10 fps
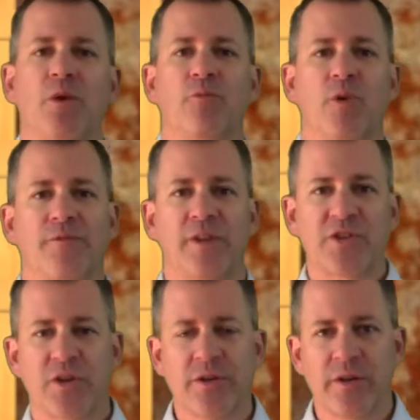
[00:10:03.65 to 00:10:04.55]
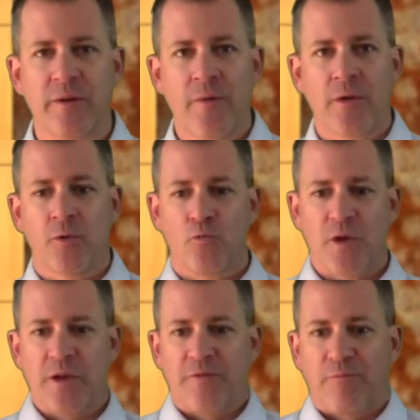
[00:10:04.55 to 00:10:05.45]
We've listened.
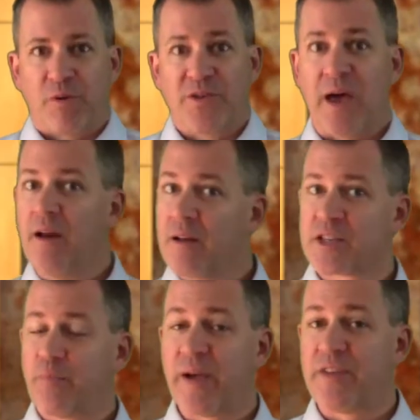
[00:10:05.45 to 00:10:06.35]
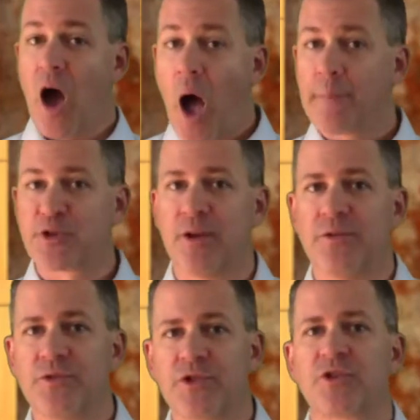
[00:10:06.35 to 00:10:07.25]
We've presented and explained the
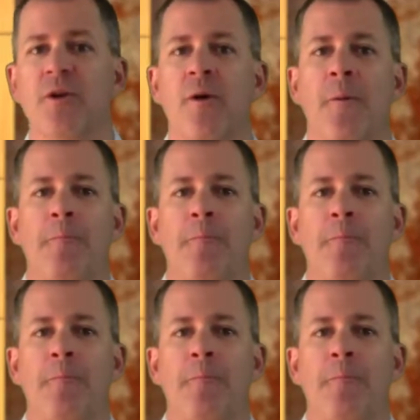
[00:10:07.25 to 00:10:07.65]
options.